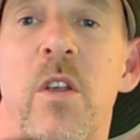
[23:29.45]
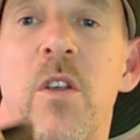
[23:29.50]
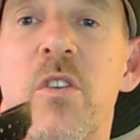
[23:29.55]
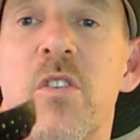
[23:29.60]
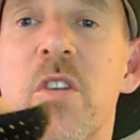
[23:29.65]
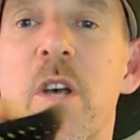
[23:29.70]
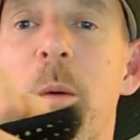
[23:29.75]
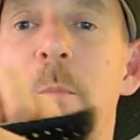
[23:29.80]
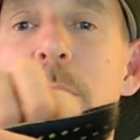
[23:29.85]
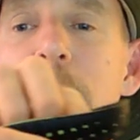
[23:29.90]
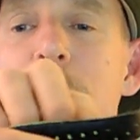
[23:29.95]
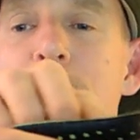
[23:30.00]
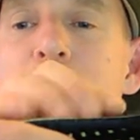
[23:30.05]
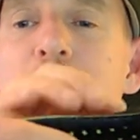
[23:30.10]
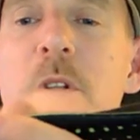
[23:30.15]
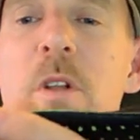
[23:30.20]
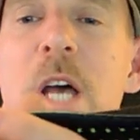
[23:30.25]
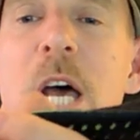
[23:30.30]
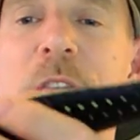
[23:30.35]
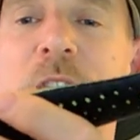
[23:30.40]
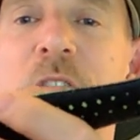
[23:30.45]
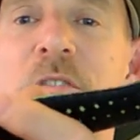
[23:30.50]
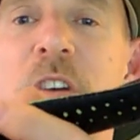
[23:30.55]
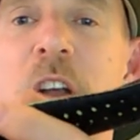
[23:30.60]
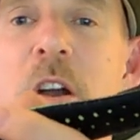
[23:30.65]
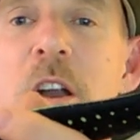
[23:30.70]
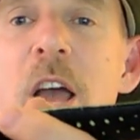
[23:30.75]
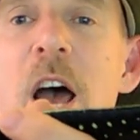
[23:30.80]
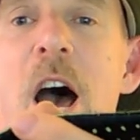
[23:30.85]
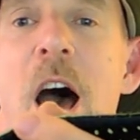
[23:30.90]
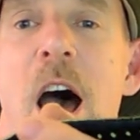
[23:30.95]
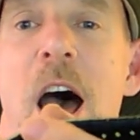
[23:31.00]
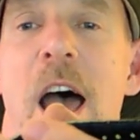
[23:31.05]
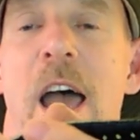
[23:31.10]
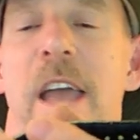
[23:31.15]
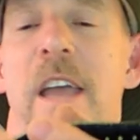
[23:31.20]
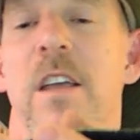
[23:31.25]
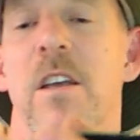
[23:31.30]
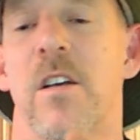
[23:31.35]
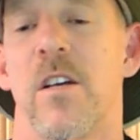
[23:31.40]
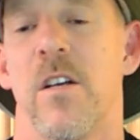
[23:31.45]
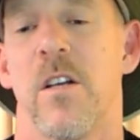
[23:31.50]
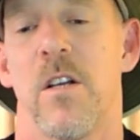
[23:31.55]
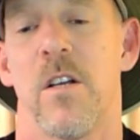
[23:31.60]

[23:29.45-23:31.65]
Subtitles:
Some people have a very high